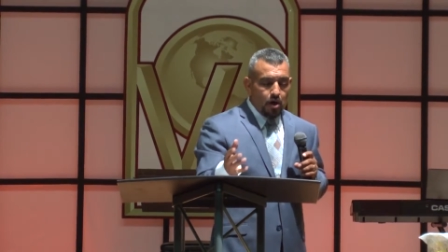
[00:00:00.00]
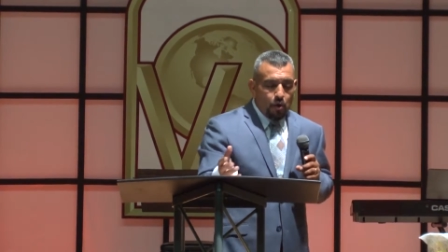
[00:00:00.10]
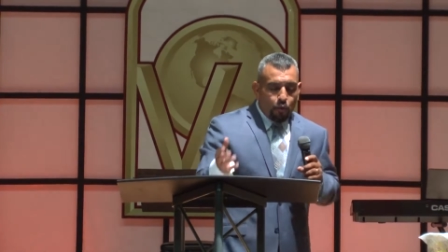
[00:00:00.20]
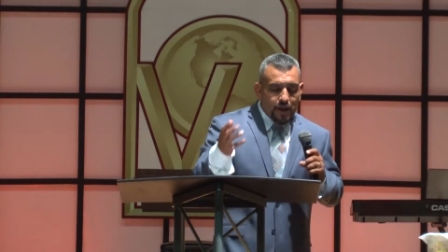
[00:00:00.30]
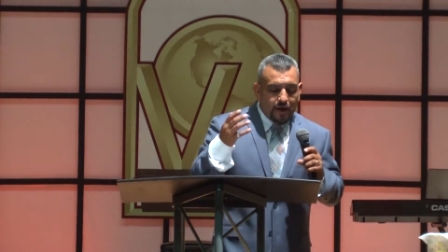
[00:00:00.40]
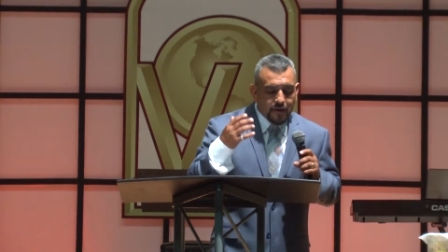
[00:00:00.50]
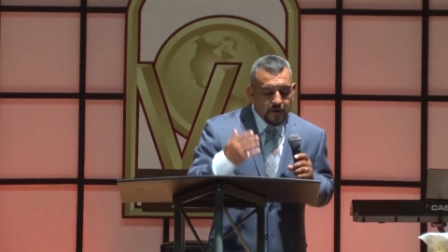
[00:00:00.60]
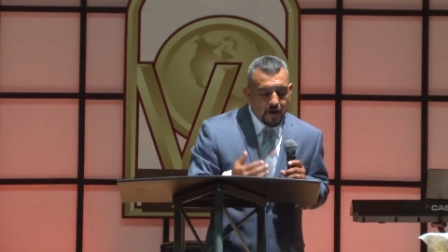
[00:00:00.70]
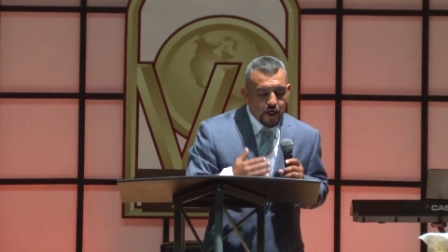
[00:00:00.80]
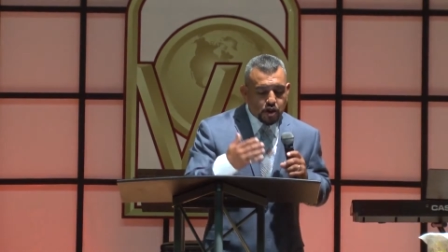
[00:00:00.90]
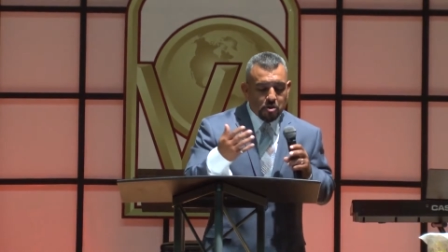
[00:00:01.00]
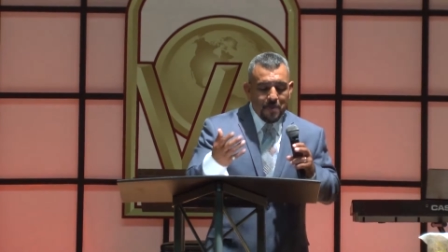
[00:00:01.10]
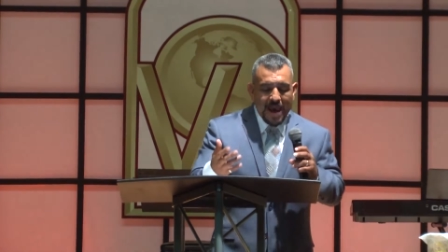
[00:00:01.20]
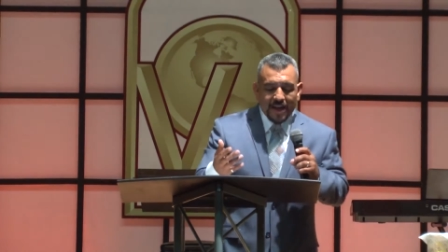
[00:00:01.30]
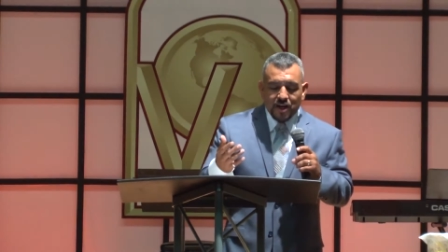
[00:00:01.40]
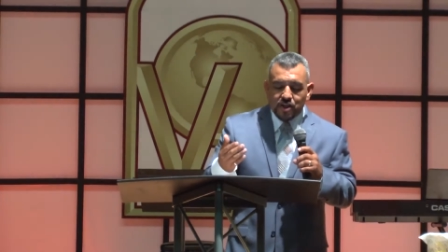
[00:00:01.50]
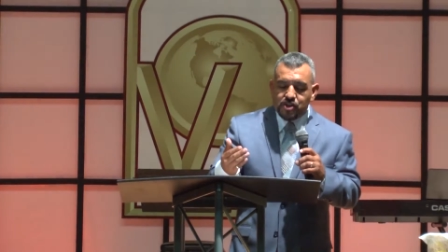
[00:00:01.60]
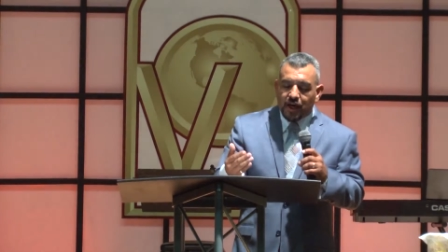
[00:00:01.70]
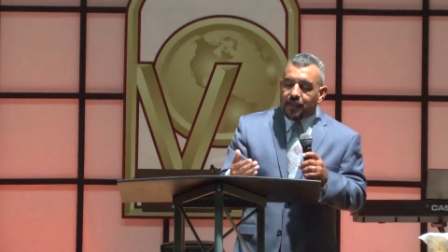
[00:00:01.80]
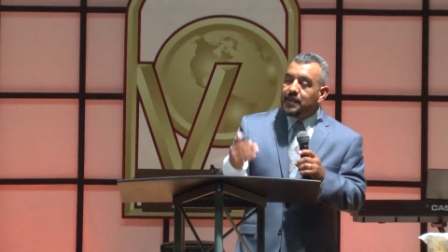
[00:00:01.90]
we are here to
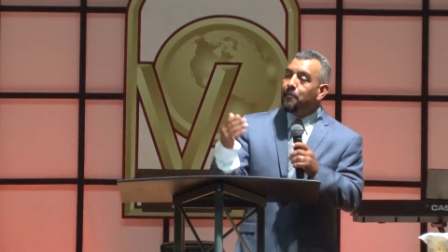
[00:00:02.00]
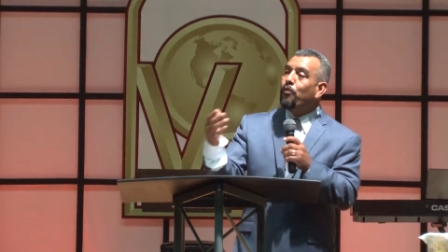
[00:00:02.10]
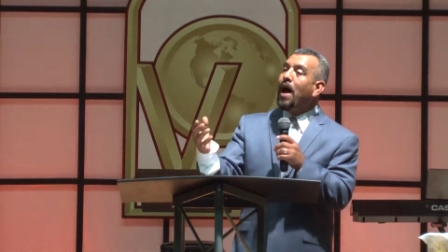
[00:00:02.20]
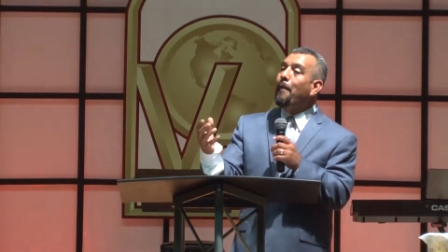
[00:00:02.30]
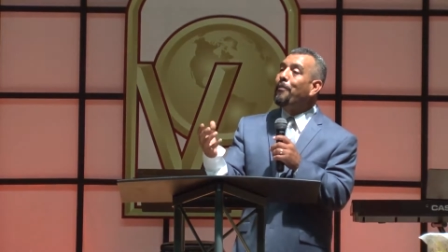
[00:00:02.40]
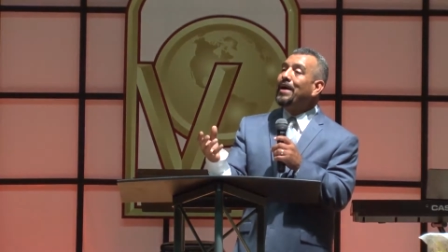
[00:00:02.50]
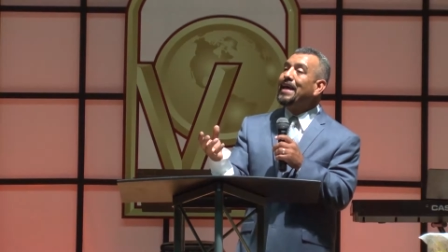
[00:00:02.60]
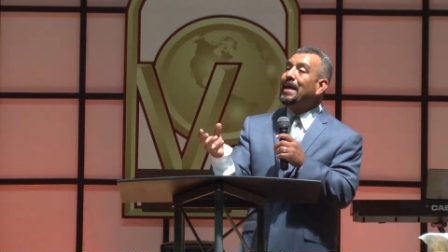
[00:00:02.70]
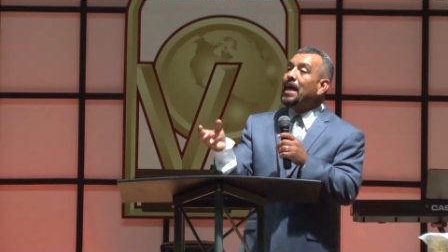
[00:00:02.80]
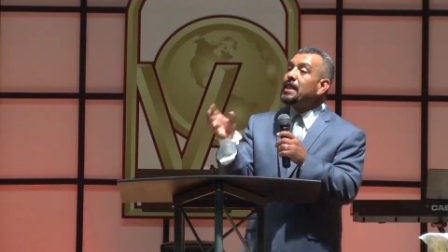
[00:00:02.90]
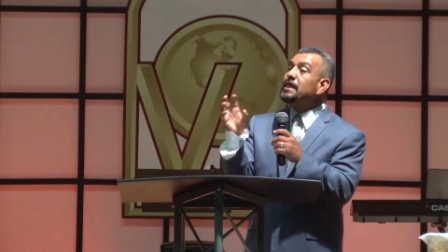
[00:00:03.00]
manage the property,